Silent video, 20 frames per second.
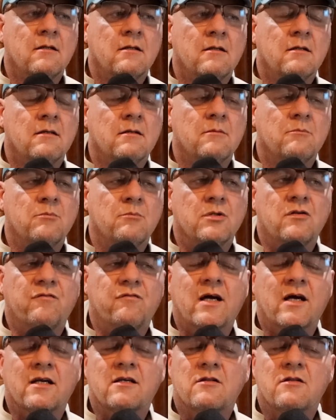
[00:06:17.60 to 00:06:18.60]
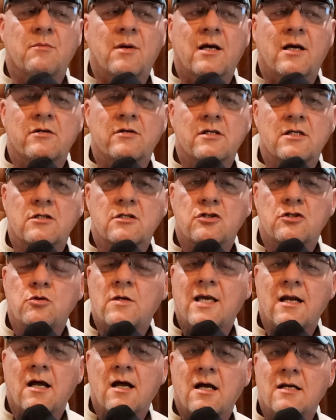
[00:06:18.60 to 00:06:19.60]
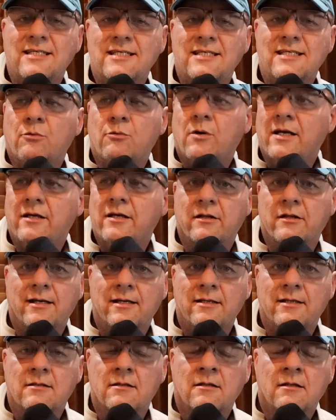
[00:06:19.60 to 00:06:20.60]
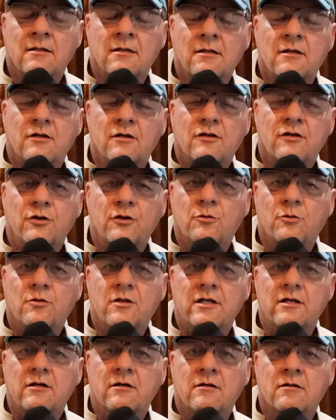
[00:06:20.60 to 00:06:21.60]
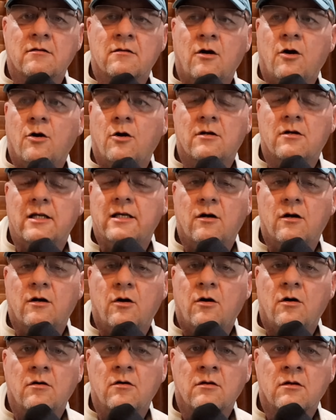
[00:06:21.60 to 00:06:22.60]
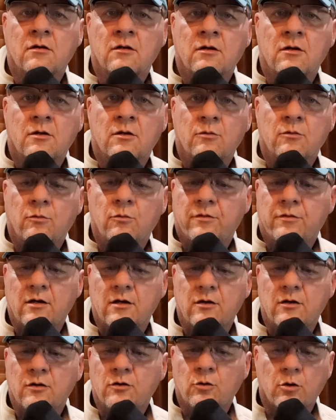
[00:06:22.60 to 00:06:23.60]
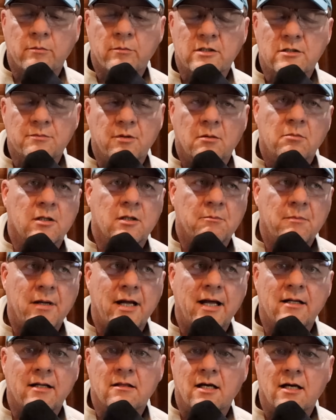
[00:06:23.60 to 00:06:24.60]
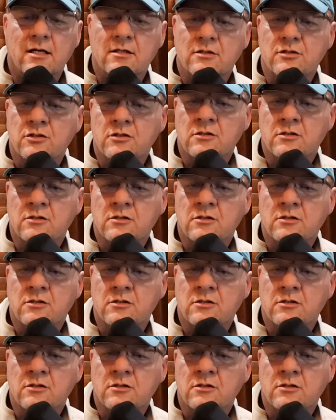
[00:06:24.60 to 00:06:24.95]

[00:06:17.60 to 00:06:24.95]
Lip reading: But the fact of the matter is, you cannot deregulate nuclear hardly at all without enormous public backlash.